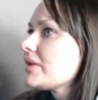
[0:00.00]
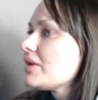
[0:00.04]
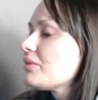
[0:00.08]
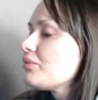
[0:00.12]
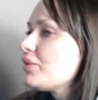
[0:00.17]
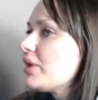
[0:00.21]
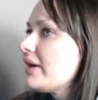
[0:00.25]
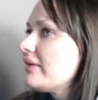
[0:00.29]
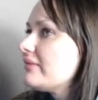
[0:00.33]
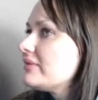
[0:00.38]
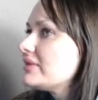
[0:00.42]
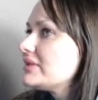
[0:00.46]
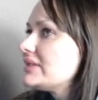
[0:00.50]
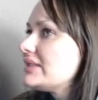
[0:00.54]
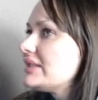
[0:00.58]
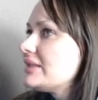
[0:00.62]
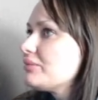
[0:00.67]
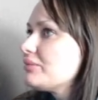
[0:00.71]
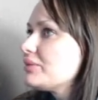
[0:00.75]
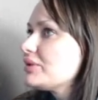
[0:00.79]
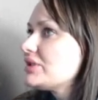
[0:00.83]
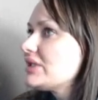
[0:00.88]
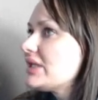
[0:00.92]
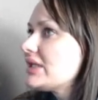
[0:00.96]
Privacy and
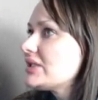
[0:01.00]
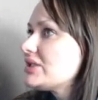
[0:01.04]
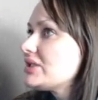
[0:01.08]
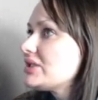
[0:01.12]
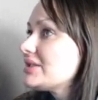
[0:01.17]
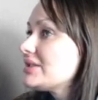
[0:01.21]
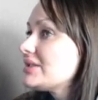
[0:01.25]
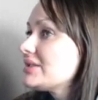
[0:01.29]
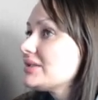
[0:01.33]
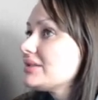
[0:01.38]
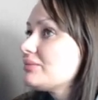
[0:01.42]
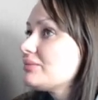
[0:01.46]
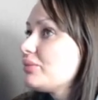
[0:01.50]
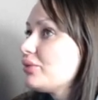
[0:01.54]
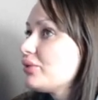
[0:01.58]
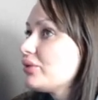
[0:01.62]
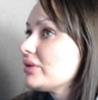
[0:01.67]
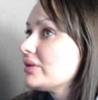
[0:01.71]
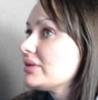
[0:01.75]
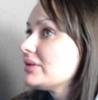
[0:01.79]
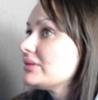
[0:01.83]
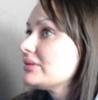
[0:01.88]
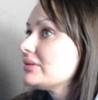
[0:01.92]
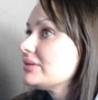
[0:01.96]
protection is
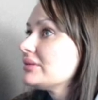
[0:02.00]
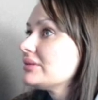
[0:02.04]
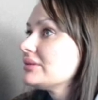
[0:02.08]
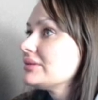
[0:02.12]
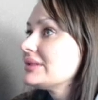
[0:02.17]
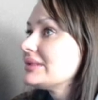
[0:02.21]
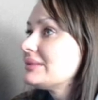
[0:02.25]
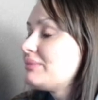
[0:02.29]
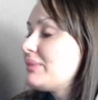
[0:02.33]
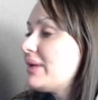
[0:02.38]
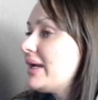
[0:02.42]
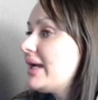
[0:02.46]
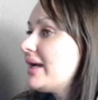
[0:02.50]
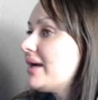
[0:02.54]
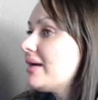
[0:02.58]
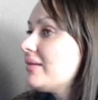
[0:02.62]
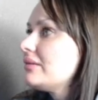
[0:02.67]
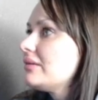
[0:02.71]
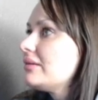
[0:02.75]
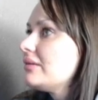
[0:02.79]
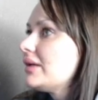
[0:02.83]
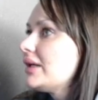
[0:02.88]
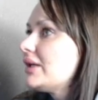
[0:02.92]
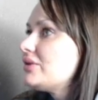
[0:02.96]
important. Spam.
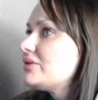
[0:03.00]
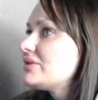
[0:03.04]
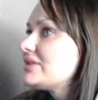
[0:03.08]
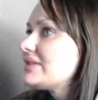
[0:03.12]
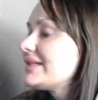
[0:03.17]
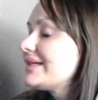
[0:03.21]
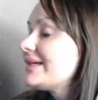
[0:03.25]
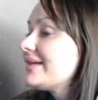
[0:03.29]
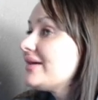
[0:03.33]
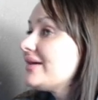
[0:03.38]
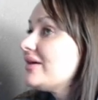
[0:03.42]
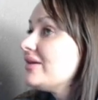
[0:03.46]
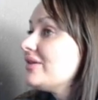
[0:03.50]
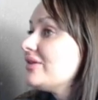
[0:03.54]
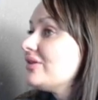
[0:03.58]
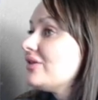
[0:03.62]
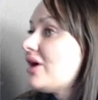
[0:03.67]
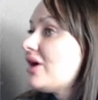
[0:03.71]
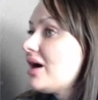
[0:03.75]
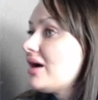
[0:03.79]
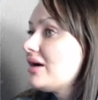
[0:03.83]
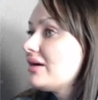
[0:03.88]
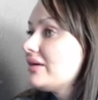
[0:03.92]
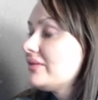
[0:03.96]
I used to get a
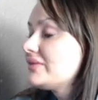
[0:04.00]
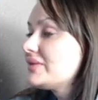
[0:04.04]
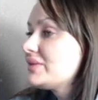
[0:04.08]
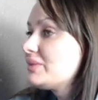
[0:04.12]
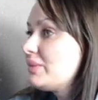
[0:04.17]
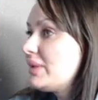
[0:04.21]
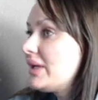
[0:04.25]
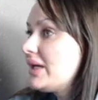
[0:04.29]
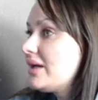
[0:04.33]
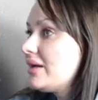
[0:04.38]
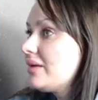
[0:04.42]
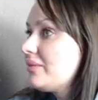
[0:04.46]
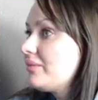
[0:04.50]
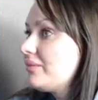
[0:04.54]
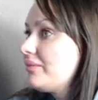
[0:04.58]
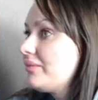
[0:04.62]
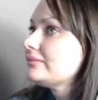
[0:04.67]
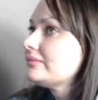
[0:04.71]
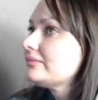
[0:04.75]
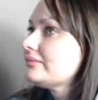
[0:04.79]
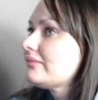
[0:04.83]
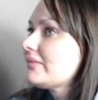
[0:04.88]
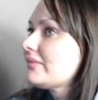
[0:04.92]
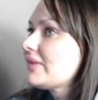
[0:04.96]
lot of spam.
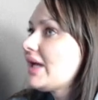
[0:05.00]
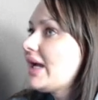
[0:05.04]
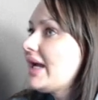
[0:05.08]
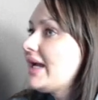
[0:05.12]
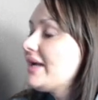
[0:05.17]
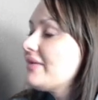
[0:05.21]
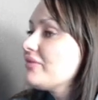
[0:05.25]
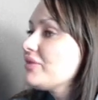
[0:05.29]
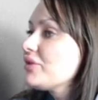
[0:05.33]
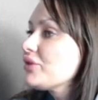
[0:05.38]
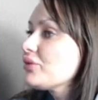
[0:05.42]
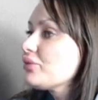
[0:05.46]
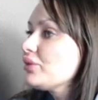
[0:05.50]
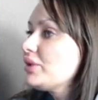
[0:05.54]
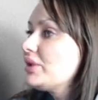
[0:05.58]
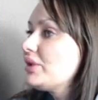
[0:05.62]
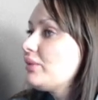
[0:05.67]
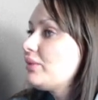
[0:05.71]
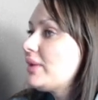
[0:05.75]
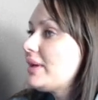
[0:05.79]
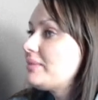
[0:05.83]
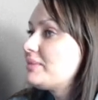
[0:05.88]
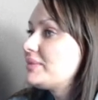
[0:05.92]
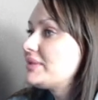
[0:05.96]
I have 3
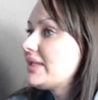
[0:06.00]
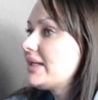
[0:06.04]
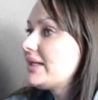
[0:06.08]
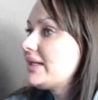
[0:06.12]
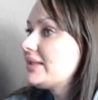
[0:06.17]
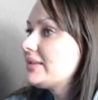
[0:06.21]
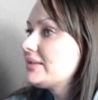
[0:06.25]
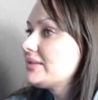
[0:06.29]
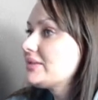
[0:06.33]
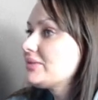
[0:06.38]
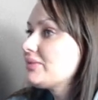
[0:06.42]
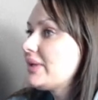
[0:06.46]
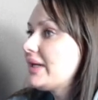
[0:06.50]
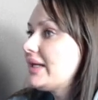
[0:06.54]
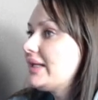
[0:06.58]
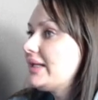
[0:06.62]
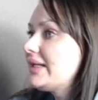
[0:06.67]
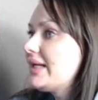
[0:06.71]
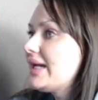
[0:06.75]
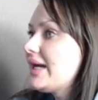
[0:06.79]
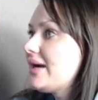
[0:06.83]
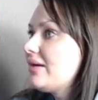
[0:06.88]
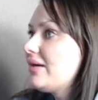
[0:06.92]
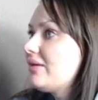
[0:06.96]
websites right
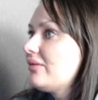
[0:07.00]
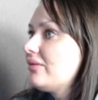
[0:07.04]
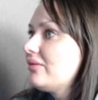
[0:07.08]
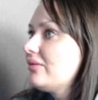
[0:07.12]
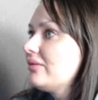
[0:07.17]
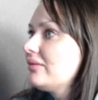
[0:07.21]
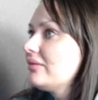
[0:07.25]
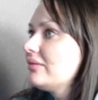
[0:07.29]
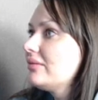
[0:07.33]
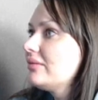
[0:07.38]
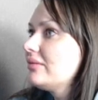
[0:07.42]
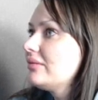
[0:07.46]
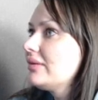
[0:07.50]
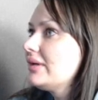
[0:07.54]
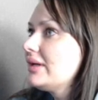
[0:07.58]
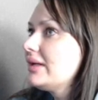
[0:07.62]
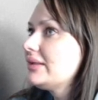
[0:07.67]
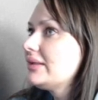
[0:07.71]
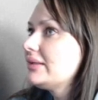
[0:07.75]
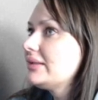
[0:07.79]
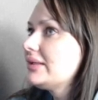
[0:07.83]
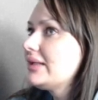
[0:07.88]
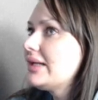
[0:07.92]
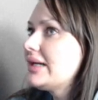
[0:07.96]
now,
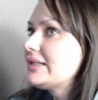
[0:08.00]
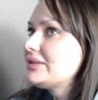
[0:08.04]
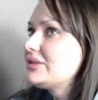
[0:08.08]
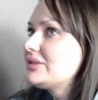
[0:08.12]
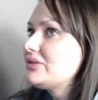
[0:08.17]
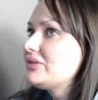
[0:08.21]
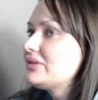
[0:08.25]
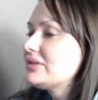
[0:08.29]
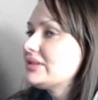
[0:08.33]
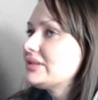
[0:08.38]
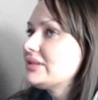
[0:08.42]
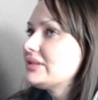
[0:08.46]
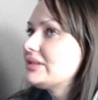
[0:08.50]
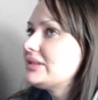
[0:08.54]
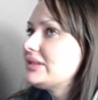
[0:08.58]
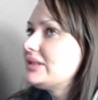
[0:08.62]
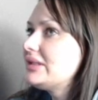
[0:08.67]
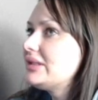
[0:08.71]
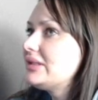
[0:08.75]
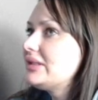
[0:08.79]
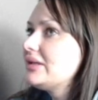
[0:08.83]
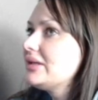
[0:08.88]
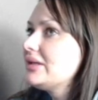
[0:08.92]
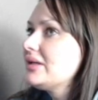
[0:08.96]
and as you can
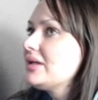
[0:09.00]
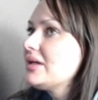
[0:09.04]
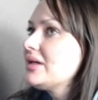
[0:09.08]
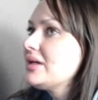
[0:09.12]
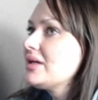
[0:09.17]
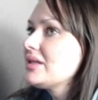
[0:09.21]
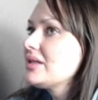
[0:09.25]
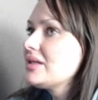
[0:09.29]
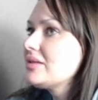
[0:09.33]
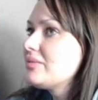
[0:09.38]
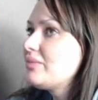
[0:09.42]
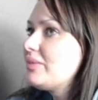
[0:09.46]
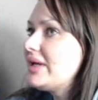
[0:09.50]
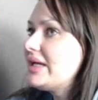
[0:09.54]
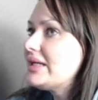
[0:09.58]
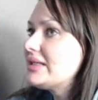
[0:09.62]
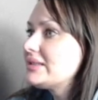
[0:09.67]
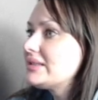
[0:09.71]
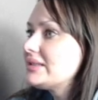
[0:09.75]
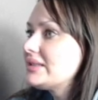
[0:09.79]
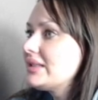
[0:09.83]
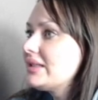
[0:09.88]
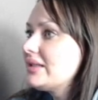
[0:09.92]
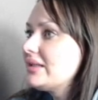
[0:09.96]
see, the
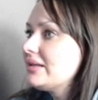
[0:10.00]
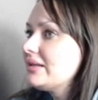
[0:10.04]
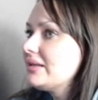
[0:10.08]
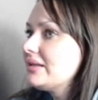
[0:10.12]
basic,